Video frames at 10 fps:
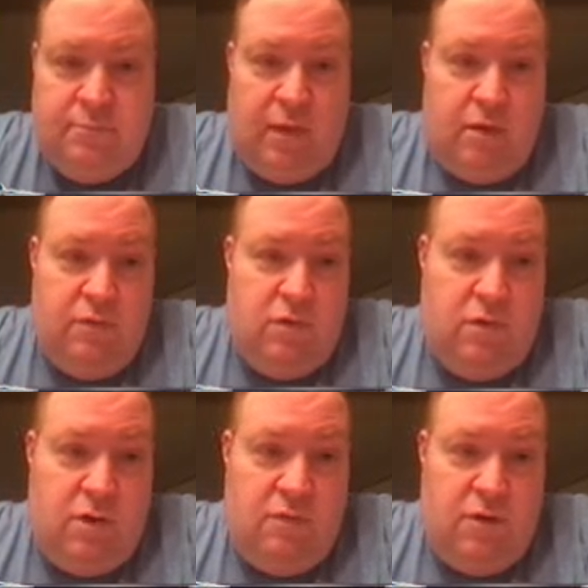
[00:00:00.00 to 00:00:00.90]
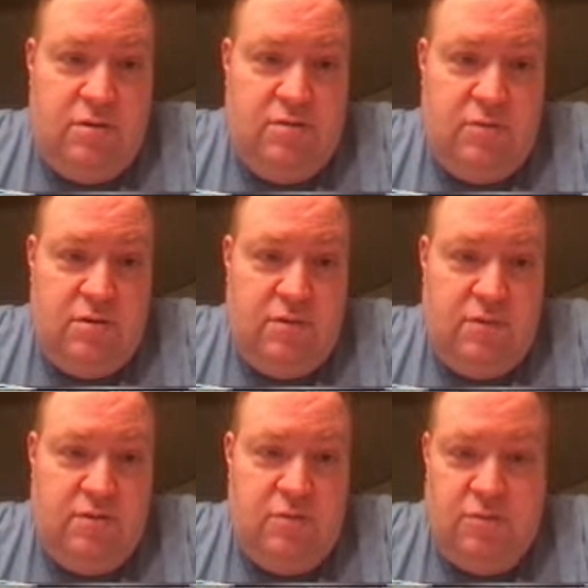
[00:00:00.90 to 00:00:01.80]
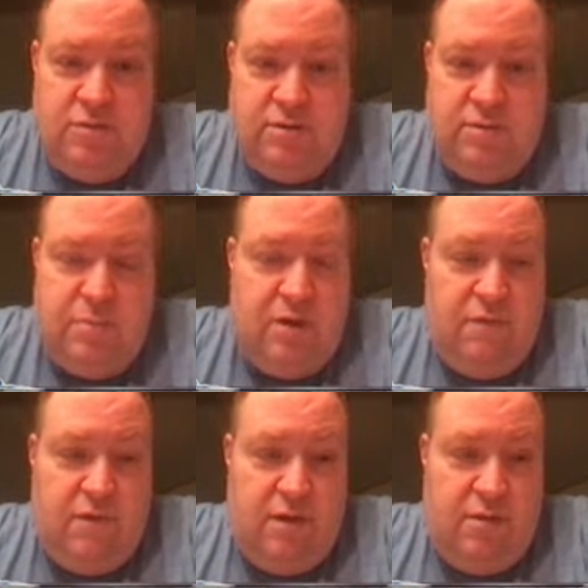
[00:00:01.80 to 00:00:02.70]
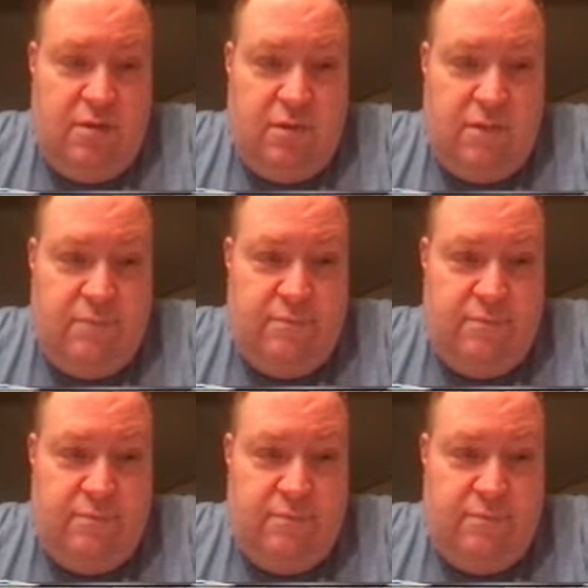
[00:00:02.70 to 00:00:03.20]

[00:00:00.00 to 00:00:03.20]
And if you don't have enough resources to pay for that card,